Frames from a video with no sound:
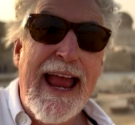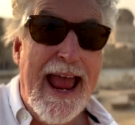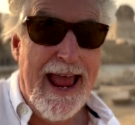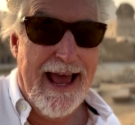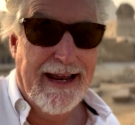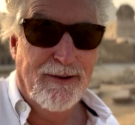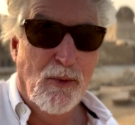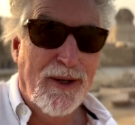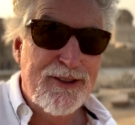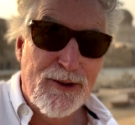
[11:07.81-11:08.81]
And
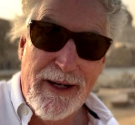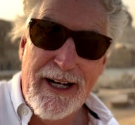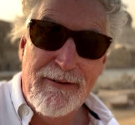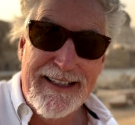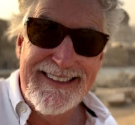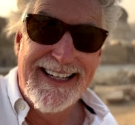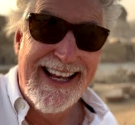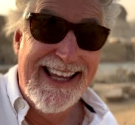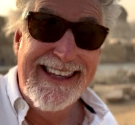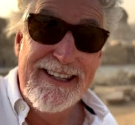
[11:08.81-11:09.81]
once they're interested
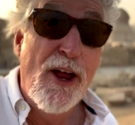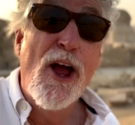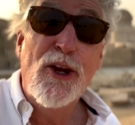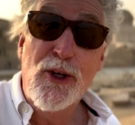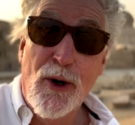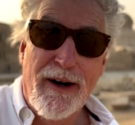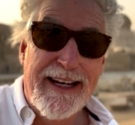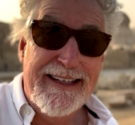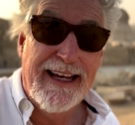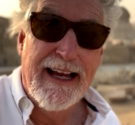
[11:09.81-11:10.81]
in your
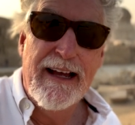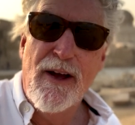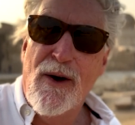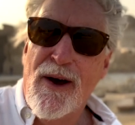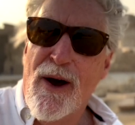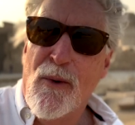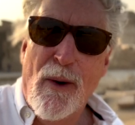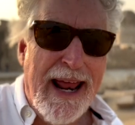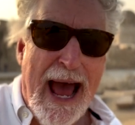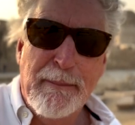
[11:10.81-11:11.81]
idea,
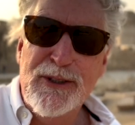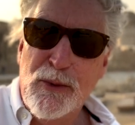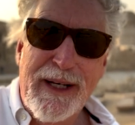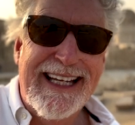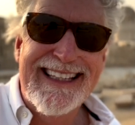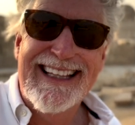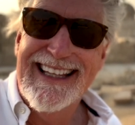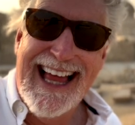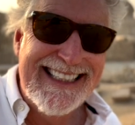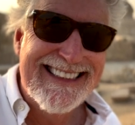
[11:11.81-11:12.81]
what happens when you get the
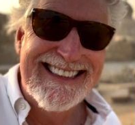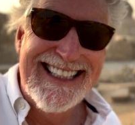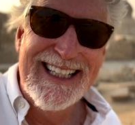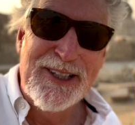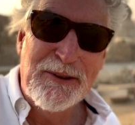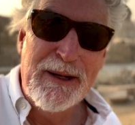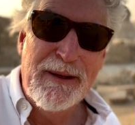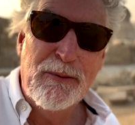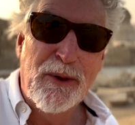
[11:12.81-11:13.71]
licensing agreement?